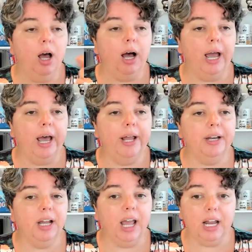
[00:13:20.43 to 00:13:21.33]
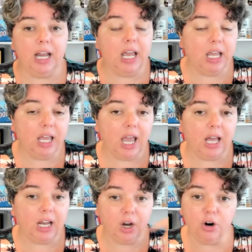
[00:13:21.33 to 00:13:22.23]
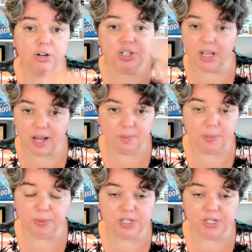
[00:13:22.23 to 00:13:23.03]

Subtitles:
And it can encourage a lot of people